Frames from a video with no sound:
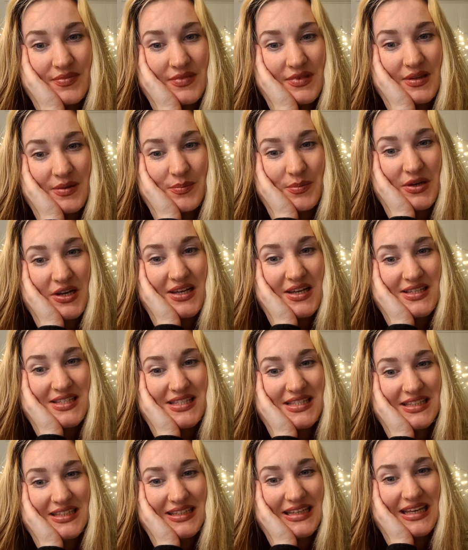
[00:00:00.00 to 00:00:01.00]
Parsley,
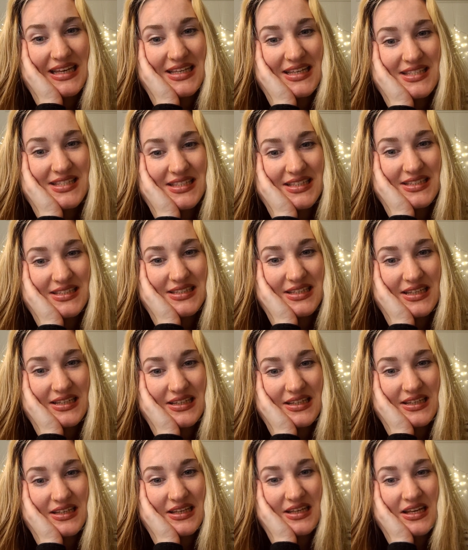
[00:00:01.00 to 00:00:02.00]
yes,
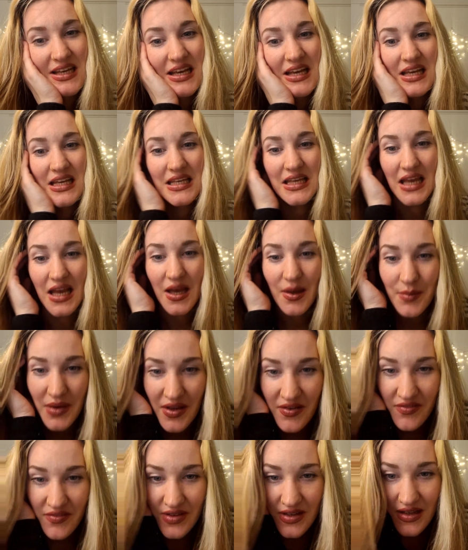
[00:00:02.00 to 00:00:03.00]
exactly. Yeah, I'm
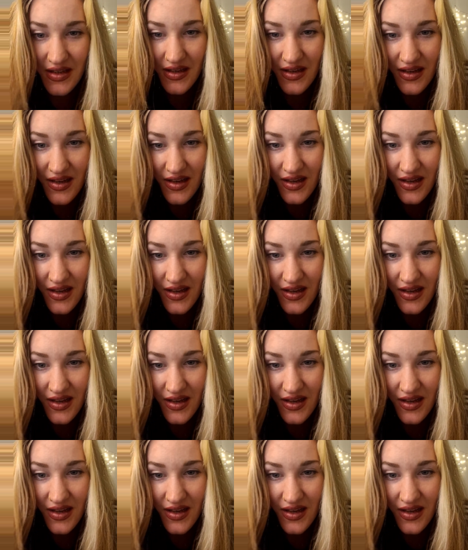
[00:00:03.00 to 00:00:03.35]
having a